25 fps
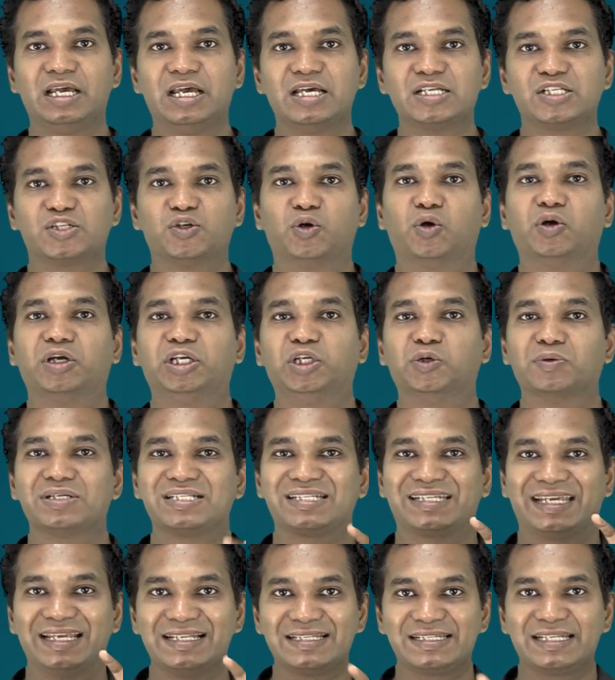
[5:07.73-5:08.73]
So your
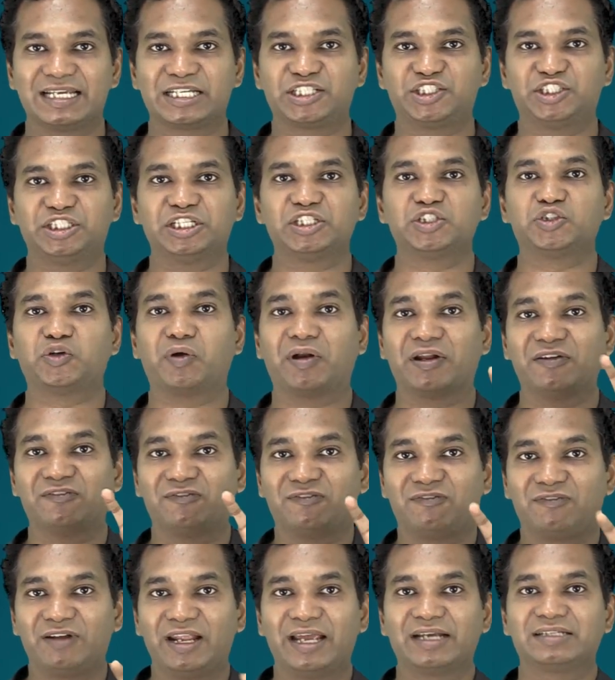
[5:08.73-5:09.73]
skill section to
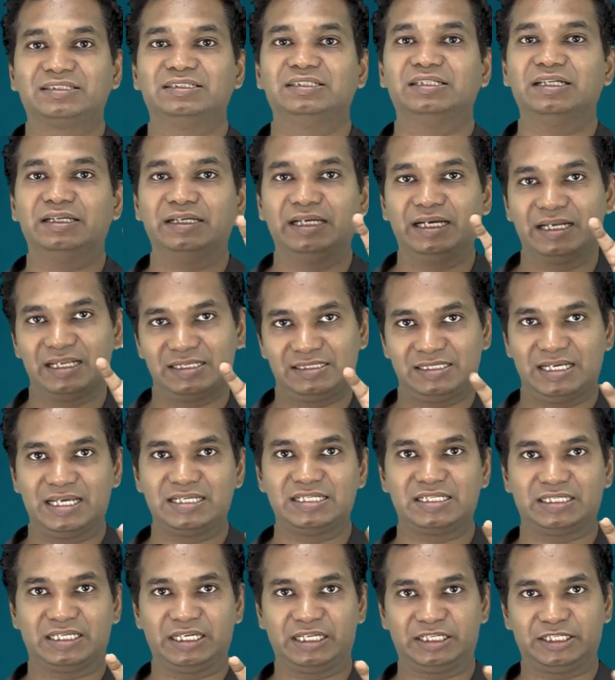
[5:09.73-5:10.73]
reflect data
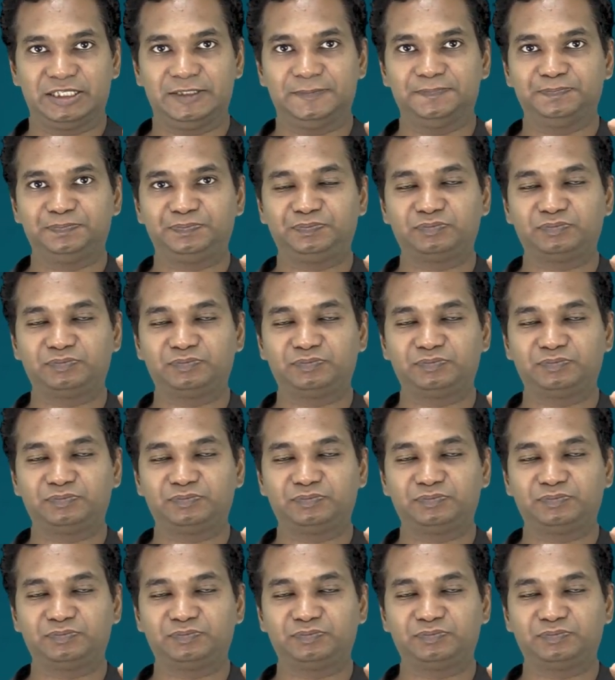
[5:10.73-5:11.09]
science career.